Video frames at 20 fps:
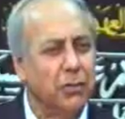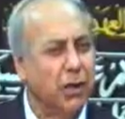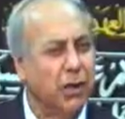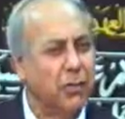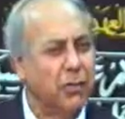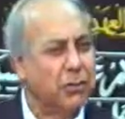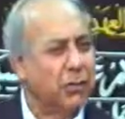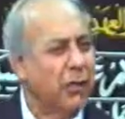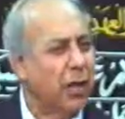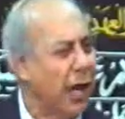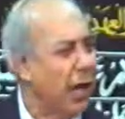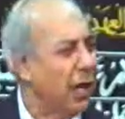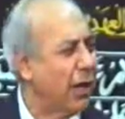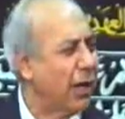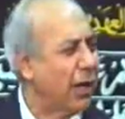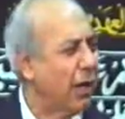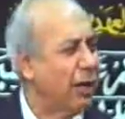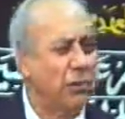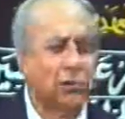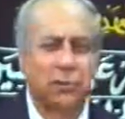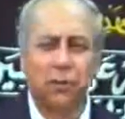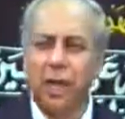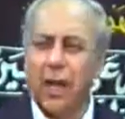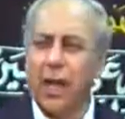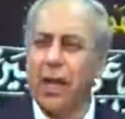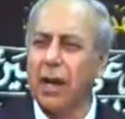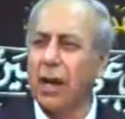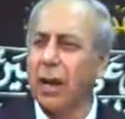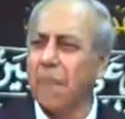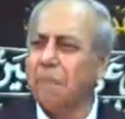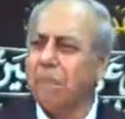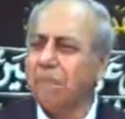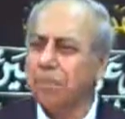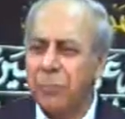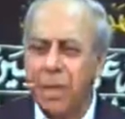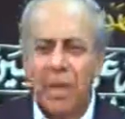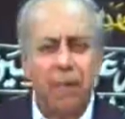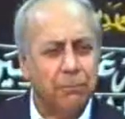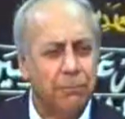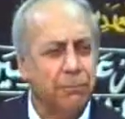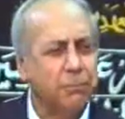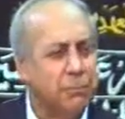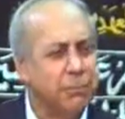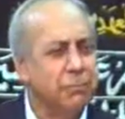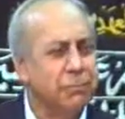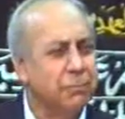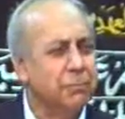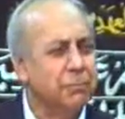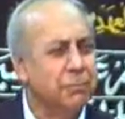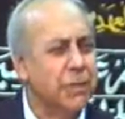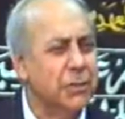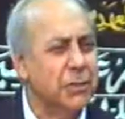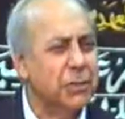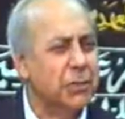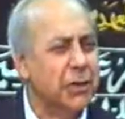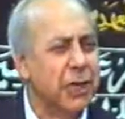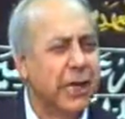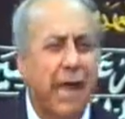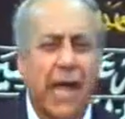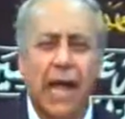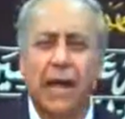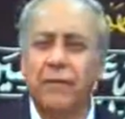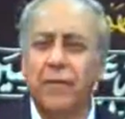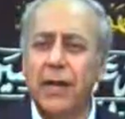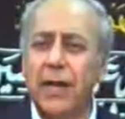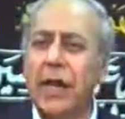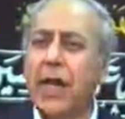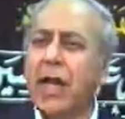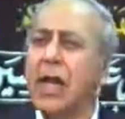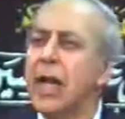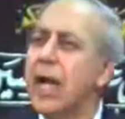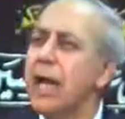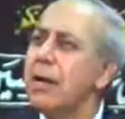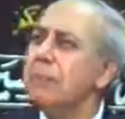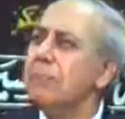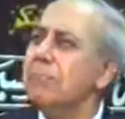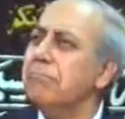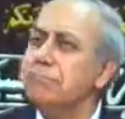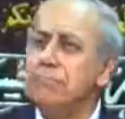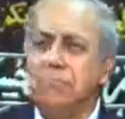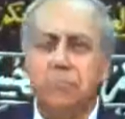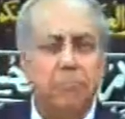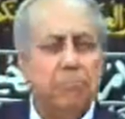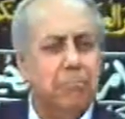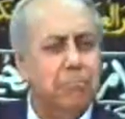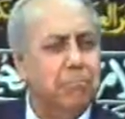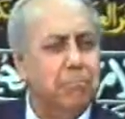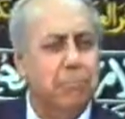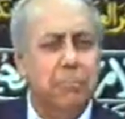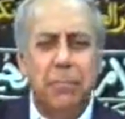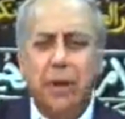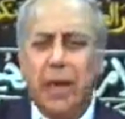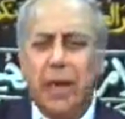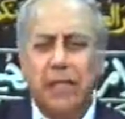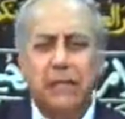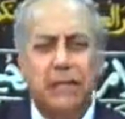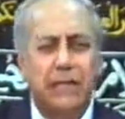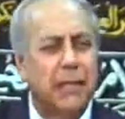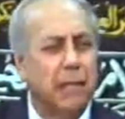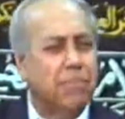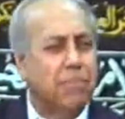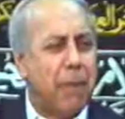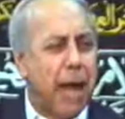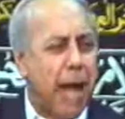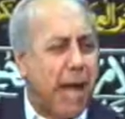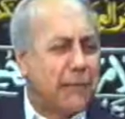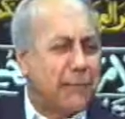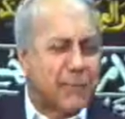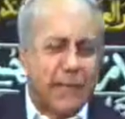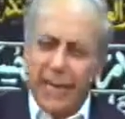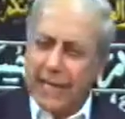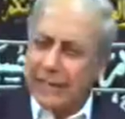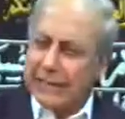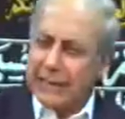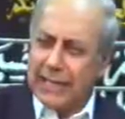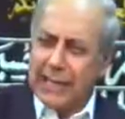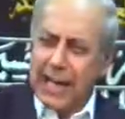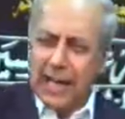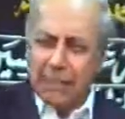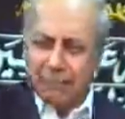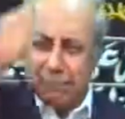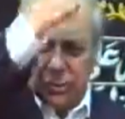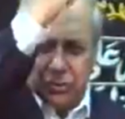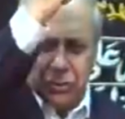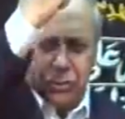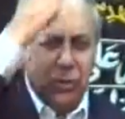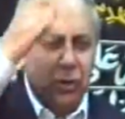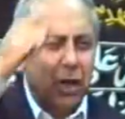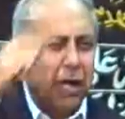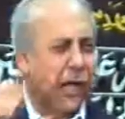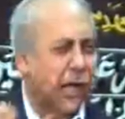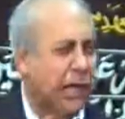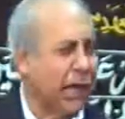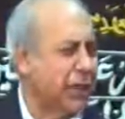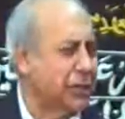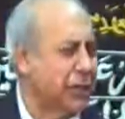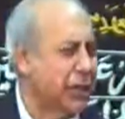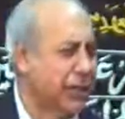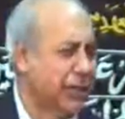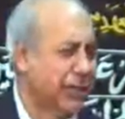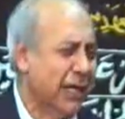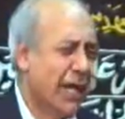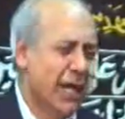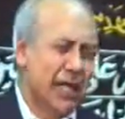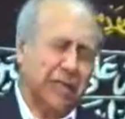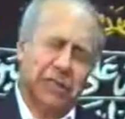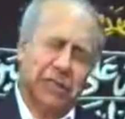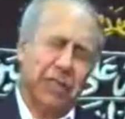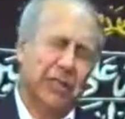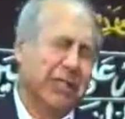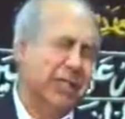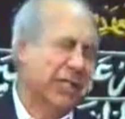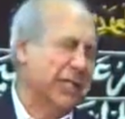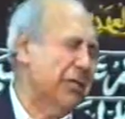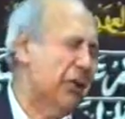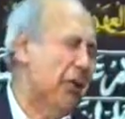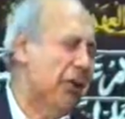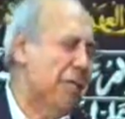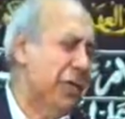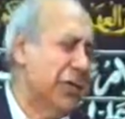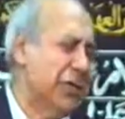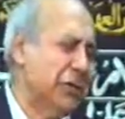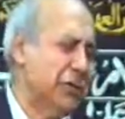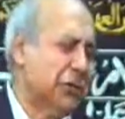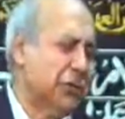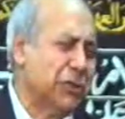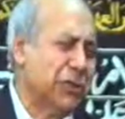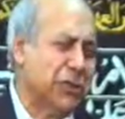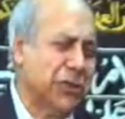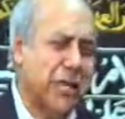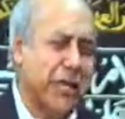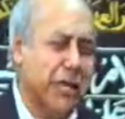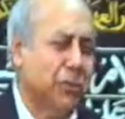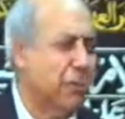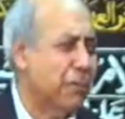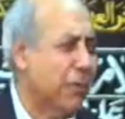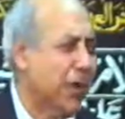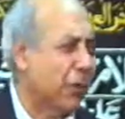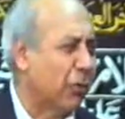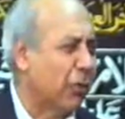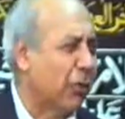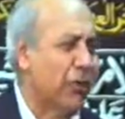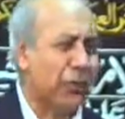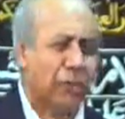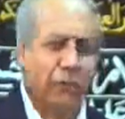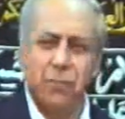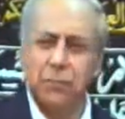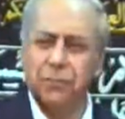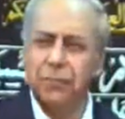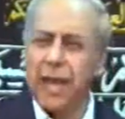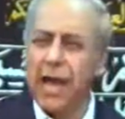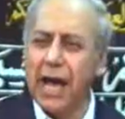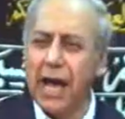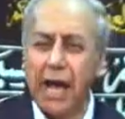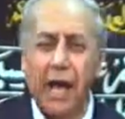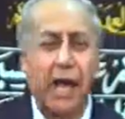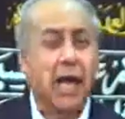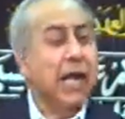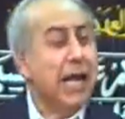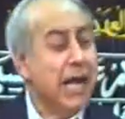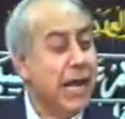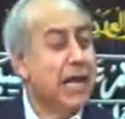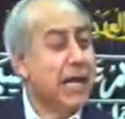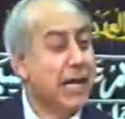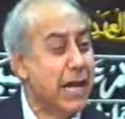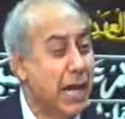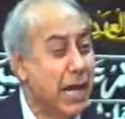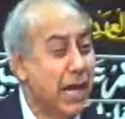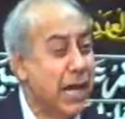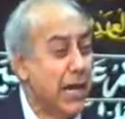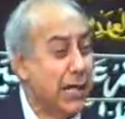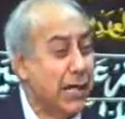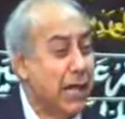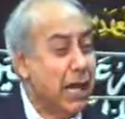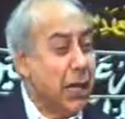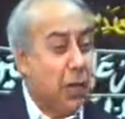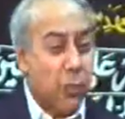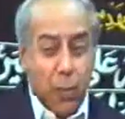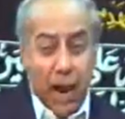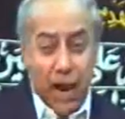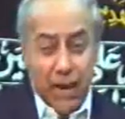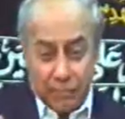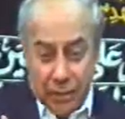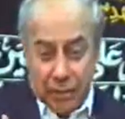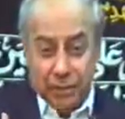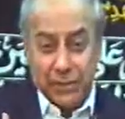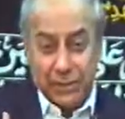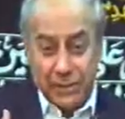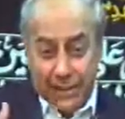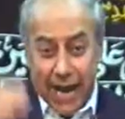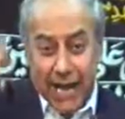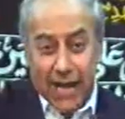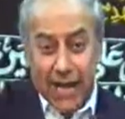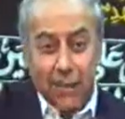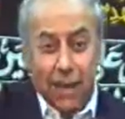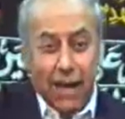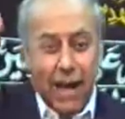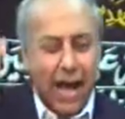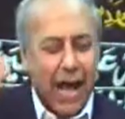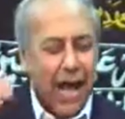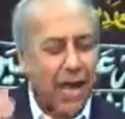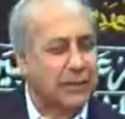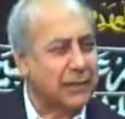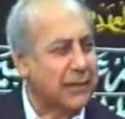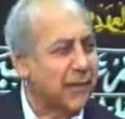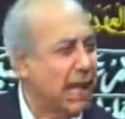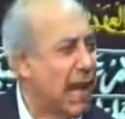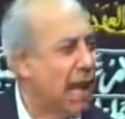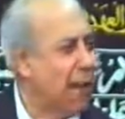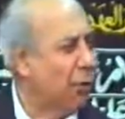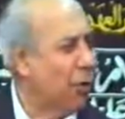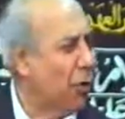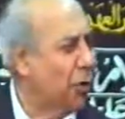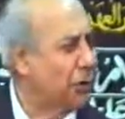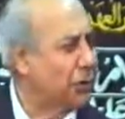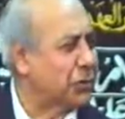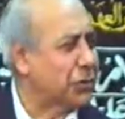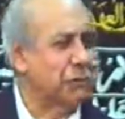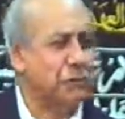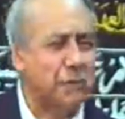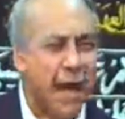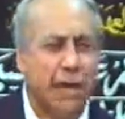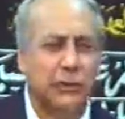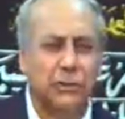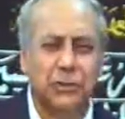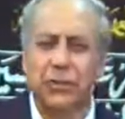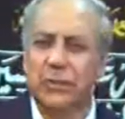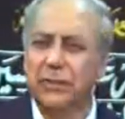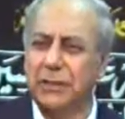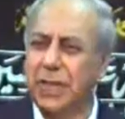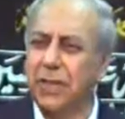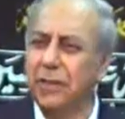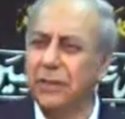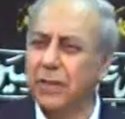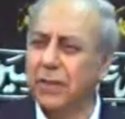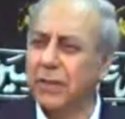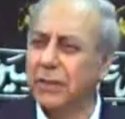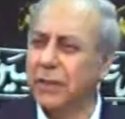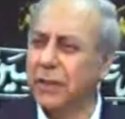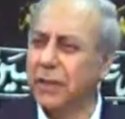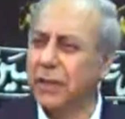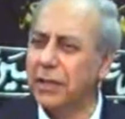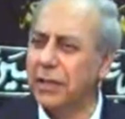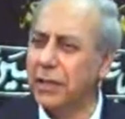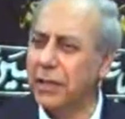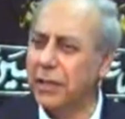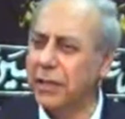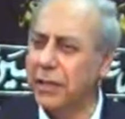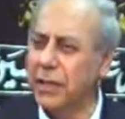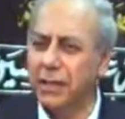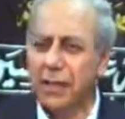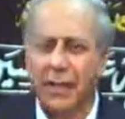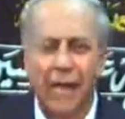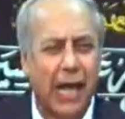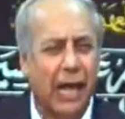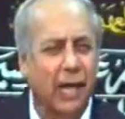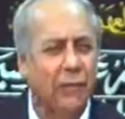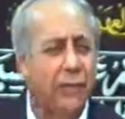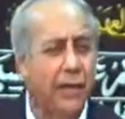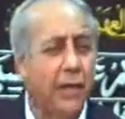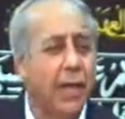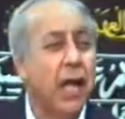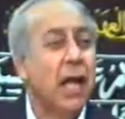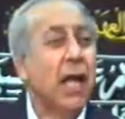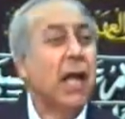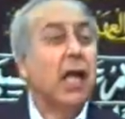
onto her onto her uh, into the caravan Hazrat Abbas salam drew a curtain so that nobody should see may umm Kulthum there. Indeed, when Bibi Zainab salam was to mount the, the, the, the, the caravan,